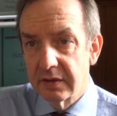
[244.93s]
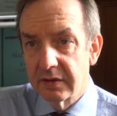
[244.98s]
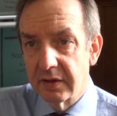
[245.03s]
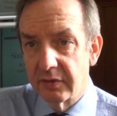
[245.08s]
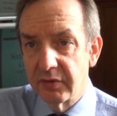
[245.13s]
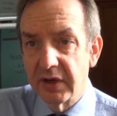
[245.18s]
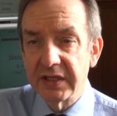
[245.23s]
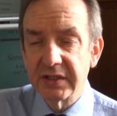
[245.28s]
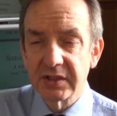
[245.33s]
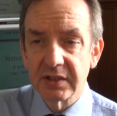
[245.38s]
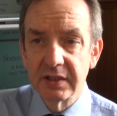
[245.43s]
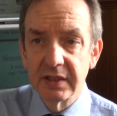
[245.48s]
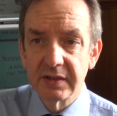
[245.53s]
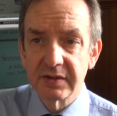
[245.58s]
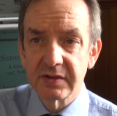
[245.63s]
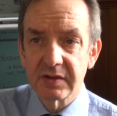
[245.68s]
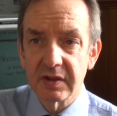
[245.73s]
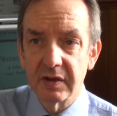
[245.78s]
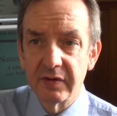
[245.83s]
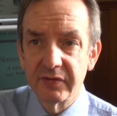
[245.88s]
The
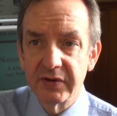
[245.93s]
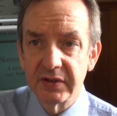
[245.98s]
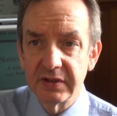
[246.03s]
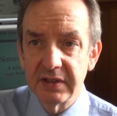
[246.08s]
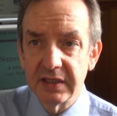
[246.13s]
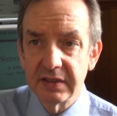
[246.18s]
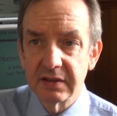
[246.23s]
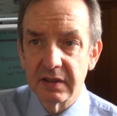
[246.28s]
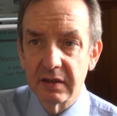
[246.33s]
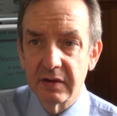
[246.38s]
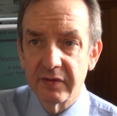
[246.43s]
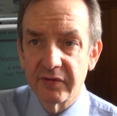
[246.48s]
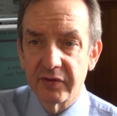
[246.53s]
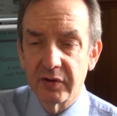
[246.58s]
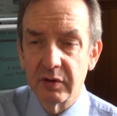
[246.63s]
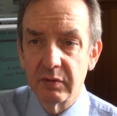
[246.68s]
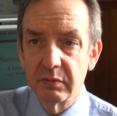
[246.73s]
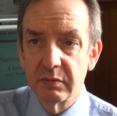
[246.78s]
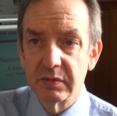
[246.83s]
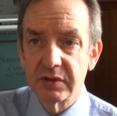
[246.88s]
richness of the data
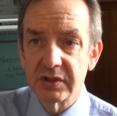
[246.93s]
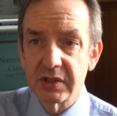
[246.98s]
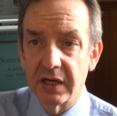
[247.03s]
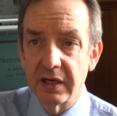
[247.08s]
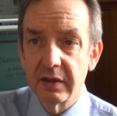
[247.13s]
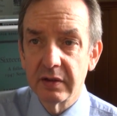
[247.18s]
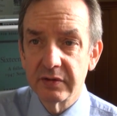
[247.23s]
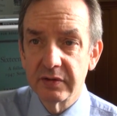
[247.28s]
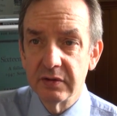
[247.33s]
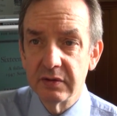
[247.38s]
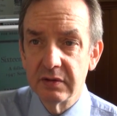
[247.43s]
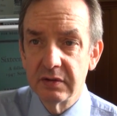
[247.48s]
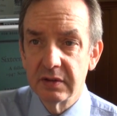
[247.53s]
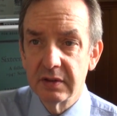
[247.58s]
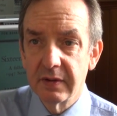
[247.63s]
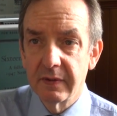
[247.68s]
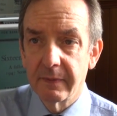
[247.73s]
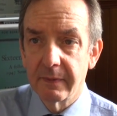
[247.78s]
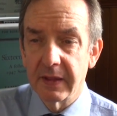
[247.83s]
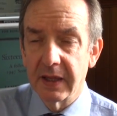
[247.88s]
from childhood
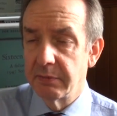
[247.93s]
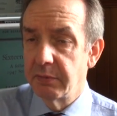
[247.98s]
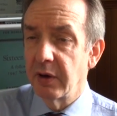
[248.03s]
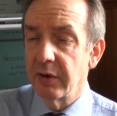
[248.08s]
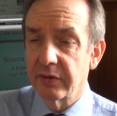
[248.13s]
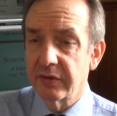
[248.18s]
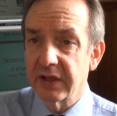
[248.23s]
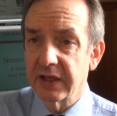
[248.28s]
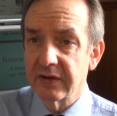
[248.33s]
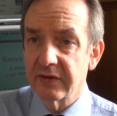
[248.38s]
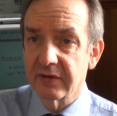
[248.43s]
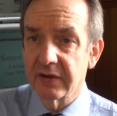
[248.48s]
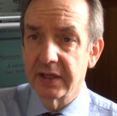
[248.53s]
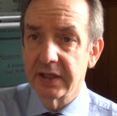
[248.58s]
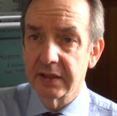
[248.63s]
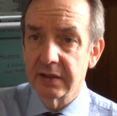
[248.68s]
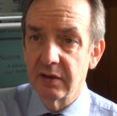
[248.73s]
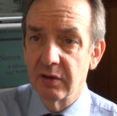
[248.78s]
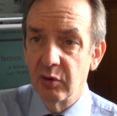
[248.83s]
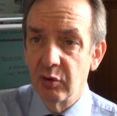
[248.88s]
about things
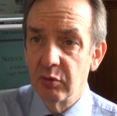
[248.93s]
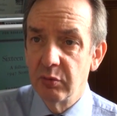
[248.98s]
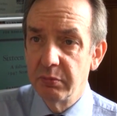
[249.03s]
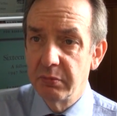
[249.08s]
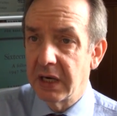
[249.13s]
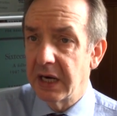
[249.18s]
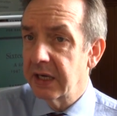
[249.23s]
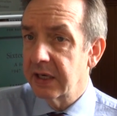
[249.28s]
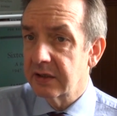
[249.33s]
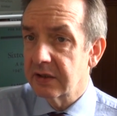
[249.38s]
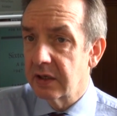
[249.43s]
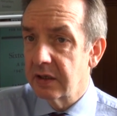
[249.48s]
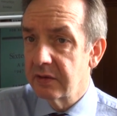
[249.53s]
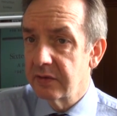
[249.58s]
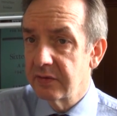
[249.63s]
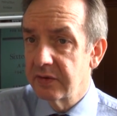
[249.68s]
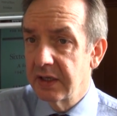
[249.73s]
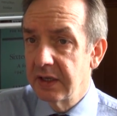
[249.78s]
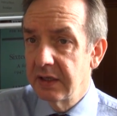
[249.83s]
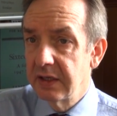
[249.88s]
like home
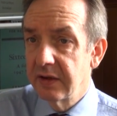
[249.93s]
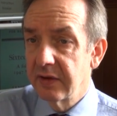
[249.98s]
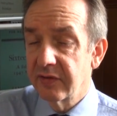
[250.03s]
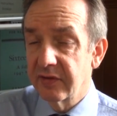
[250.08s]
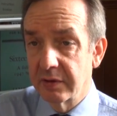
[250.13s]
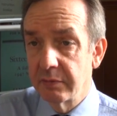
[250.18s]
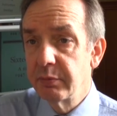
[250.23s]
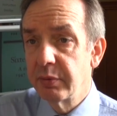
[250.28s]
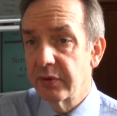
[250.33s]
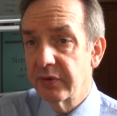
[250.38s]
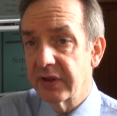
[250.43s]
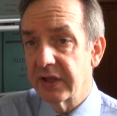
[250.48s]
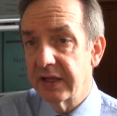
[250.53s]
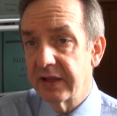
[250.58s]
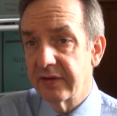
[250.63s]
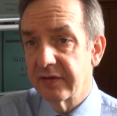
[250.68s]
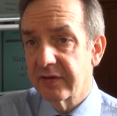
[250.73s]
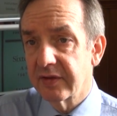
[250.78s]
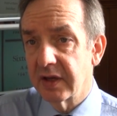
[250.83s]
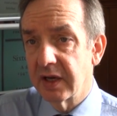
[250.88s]
background, simple
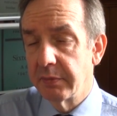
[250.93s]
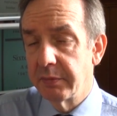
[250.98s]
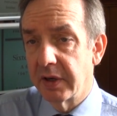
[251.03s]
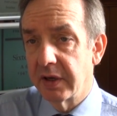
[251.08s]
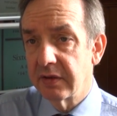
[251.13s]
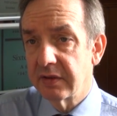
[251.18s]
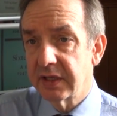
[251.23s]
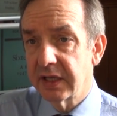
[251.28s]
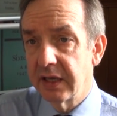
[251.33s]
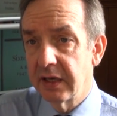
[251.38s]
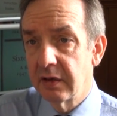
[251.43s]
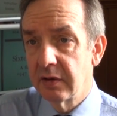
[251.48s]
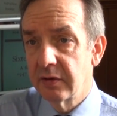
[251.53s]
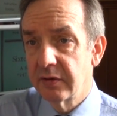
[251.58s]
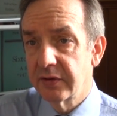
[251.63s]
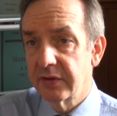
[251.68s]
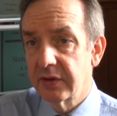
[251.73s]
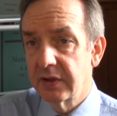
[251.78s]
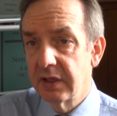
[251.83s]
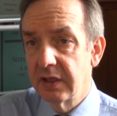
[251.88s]
things about
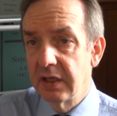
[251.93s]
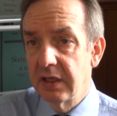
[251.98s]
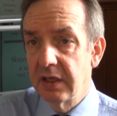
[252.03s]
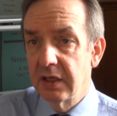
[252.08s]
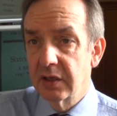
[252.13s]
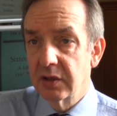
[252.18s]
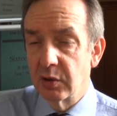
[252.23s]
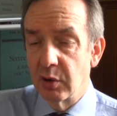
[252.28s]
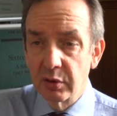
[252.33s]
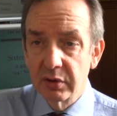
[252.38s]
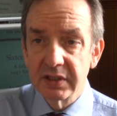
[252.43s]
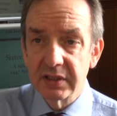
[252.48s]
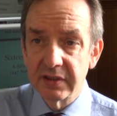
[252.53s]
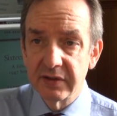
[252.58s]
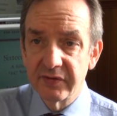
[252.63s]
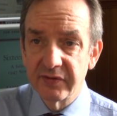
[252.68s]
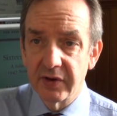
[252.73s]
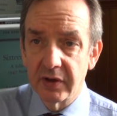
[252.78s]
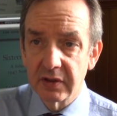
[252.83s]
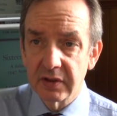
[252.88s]
health,
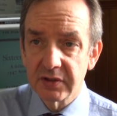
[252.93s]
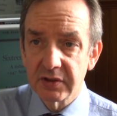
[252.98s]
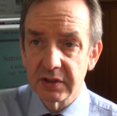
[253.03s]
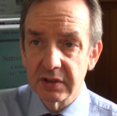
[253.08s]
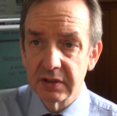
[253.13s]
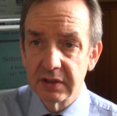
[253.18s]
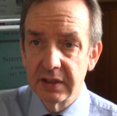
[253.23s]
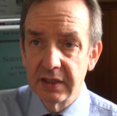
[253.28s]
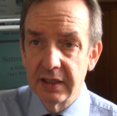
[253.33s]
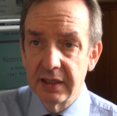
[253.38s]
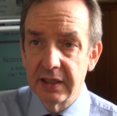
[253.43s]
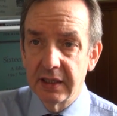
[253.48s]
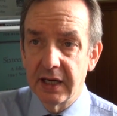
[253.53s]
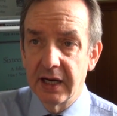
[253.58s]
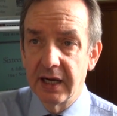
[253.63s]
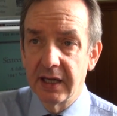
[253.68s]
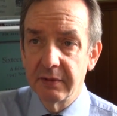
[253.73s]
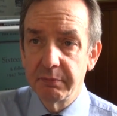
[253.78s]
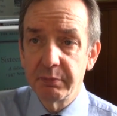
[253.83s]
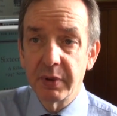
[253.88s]
cognitive function
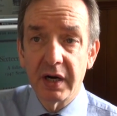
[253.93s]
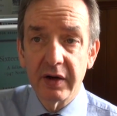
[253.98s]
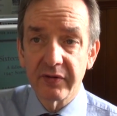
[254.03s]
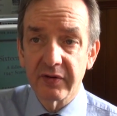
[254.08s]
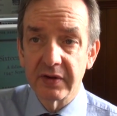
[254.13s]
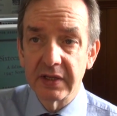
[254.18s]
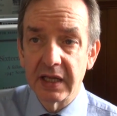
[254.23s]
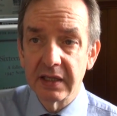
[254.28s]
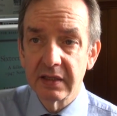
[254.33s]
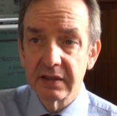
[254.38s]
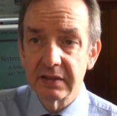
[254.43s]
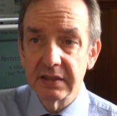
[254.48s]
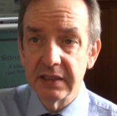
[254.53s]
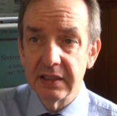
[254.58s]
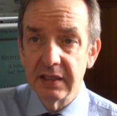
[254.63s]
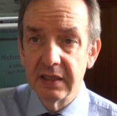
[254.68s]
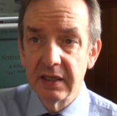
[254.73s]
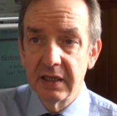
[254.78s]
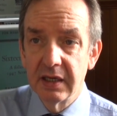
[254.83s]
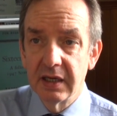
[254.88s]
and
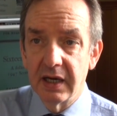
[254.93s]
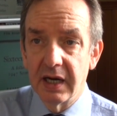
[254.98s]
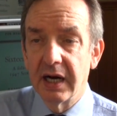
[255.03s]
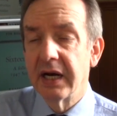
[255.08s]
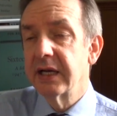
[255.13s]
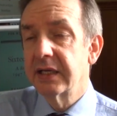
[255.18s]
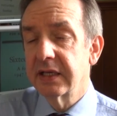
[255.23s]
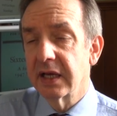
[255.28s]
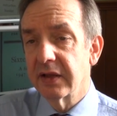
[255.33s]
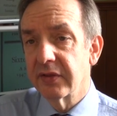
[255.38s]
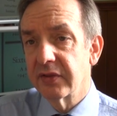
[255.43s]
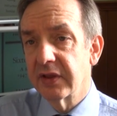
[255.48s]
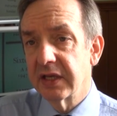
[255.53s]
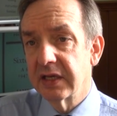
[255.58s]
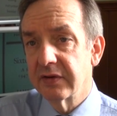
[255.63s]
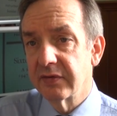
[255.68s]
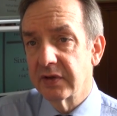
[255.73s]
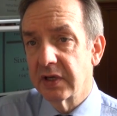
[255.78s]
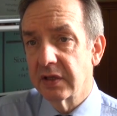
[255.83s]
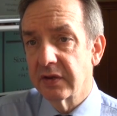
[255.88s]
personality, I can't
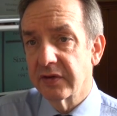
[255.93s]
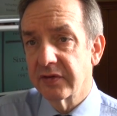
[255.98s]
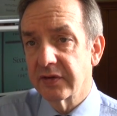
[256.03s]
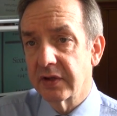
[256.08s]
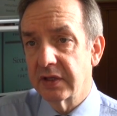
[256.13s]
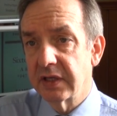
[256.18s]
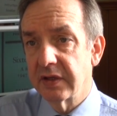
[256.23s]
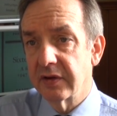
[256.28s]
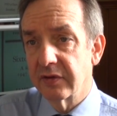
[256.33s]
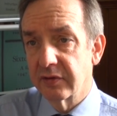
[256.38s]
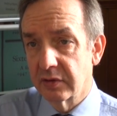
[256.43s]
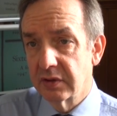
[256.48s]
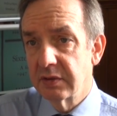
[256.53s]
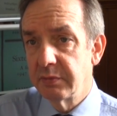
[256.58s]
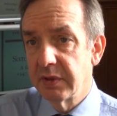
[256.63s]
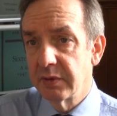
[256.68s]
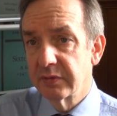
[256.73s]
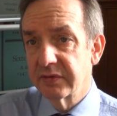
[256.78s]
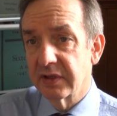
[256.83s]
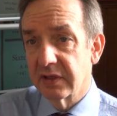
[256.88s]
think of another study that's going to
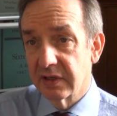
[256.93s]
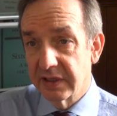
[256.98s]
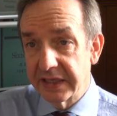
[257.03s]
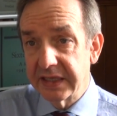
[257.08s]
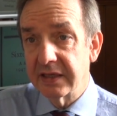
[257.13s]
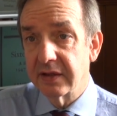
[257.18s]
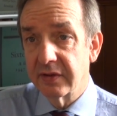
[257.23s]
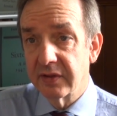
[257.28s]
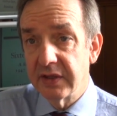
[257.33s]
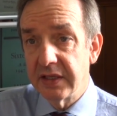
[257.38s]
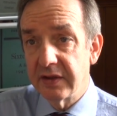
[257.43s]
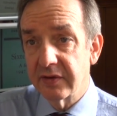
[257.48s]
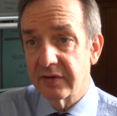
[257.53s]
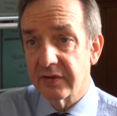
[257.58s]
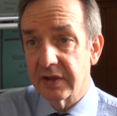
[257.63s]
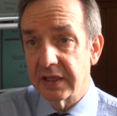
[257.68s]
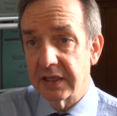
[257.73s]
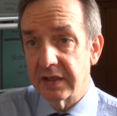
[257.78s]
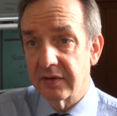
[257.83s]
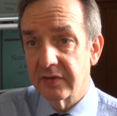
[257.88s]
be able to link these
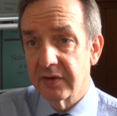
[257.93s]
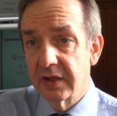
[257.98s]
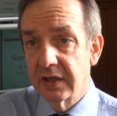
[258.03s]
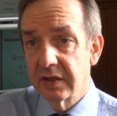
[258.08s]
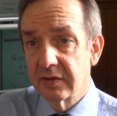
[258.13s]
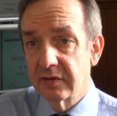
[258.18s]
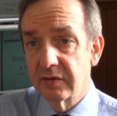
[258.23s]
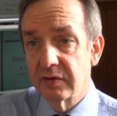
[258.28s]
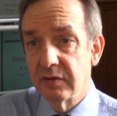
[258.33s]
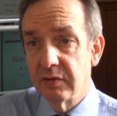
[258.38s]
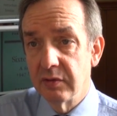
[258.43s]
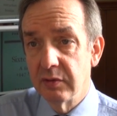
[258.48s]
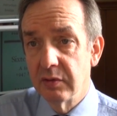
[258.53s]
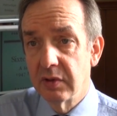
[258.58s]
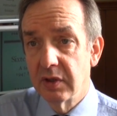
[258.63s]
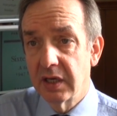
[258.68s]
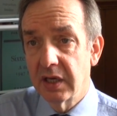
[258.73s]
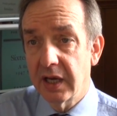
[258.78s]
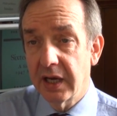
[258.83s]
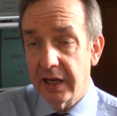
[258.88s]
things
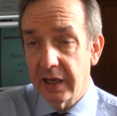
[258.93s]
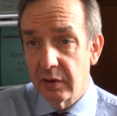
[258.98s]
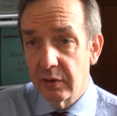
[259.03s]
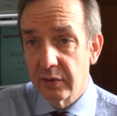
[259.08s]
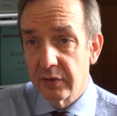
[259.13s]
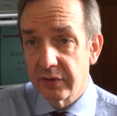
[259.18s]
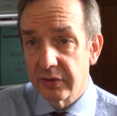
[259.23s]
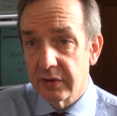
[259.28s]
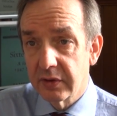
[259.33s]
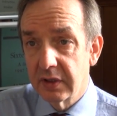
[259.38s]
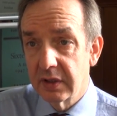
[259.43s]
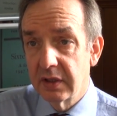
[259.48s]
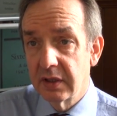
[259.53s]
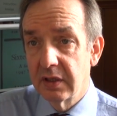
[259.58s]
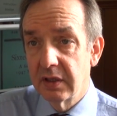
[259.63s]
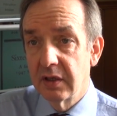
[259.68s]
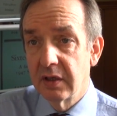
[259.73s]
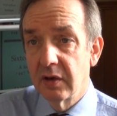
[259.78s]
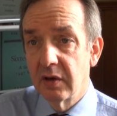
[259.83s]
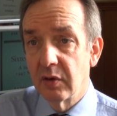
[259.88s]
to health,
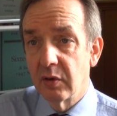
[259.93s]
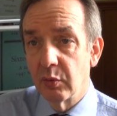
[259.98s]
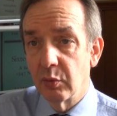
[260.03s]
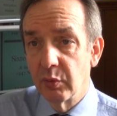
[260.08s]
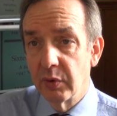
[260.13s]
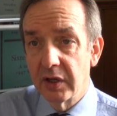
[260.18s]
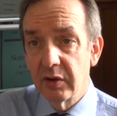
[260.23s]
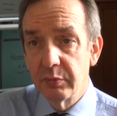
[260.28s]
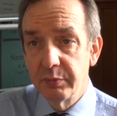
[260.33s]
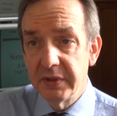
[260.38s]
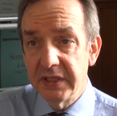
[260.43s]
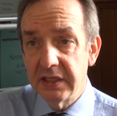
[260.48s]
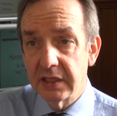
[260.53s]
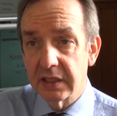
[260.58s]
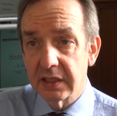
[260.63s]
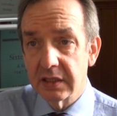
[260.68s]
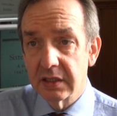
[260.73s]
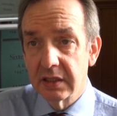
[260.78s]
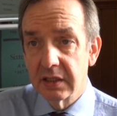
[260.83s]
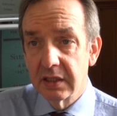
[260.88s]

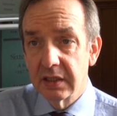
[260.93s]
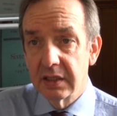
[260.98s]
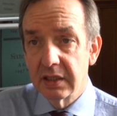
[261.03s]
well-being